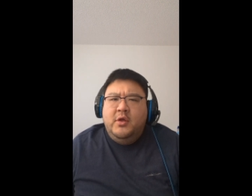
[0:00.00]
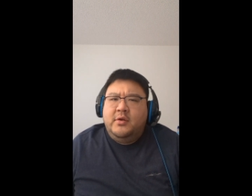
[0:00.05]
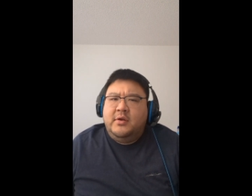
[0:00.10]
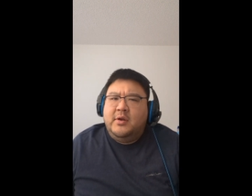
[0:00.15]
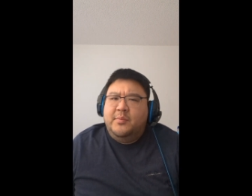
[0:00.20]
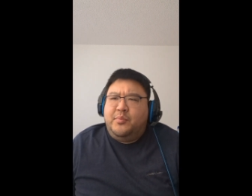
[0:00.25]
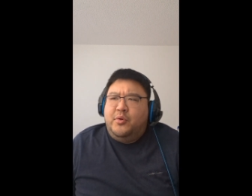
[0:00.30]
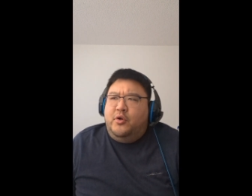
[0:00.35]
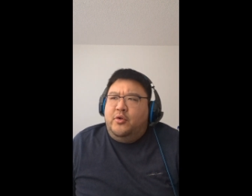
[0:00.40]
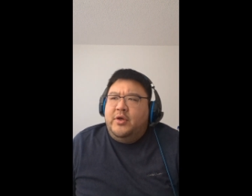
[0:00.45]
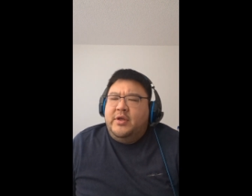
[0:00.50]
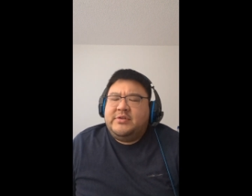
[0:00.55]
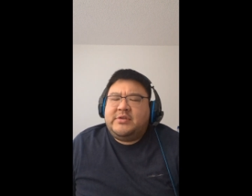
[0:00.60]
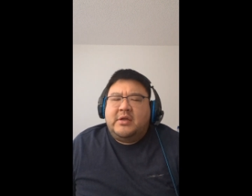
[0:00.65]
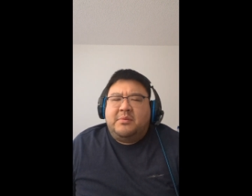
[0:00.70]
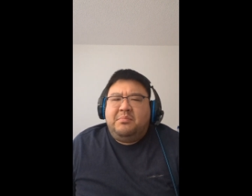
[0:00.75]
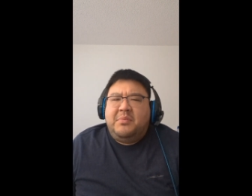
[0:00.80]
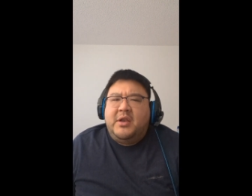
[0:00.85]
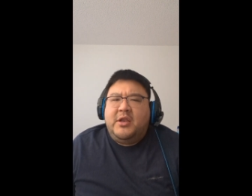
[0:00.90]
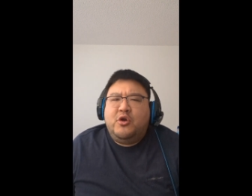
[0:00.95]
Napoleon's
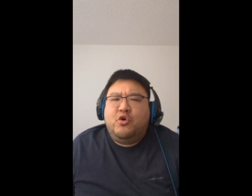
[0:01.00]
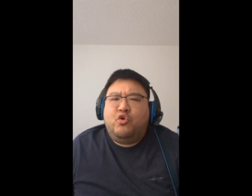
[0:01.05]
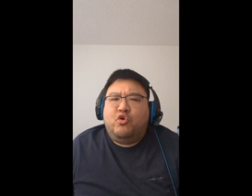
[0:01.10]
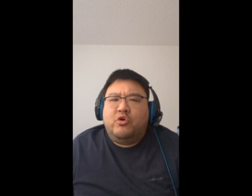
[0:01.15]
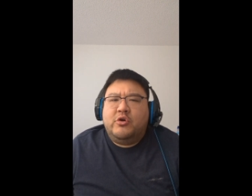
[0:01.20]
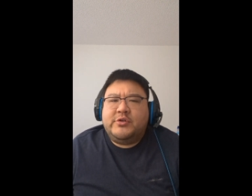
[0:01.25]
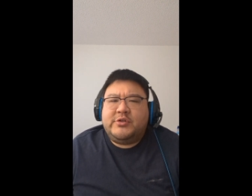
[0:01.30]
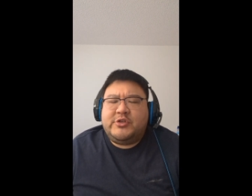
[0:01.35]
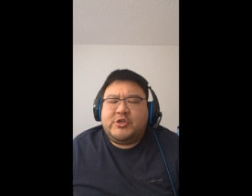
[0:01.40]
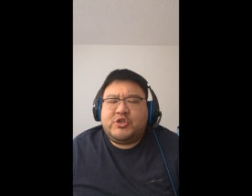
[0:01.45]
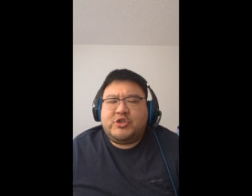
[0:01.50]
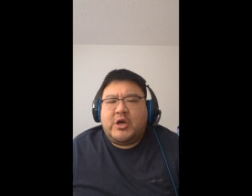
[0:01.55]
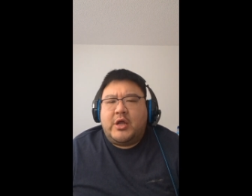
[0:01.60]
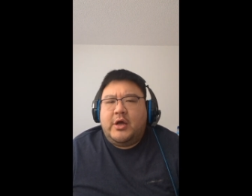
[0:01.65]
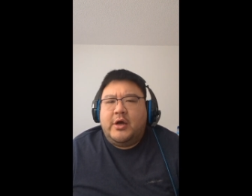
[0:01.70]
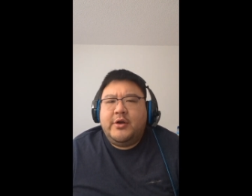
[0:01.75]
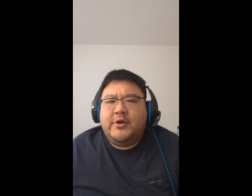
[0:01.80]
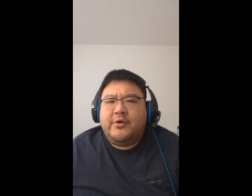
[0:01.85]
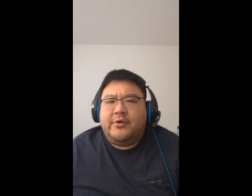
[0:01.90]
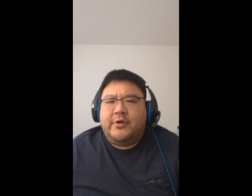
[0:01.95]
had many horses shot
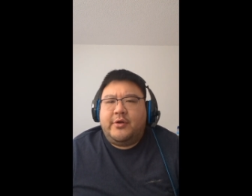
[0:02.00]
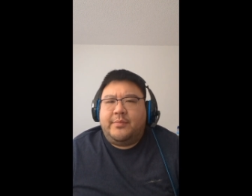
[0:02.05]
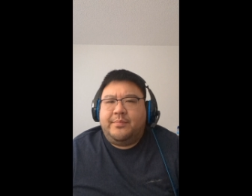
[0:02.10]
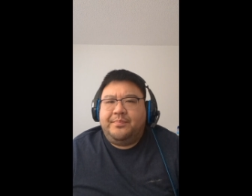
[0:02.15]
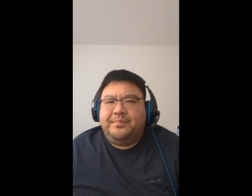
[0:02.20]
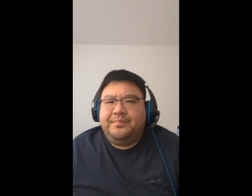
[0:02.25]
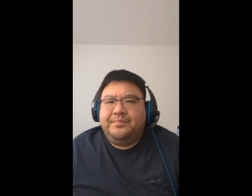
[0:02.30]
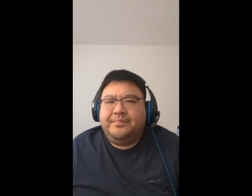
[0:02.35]
under him."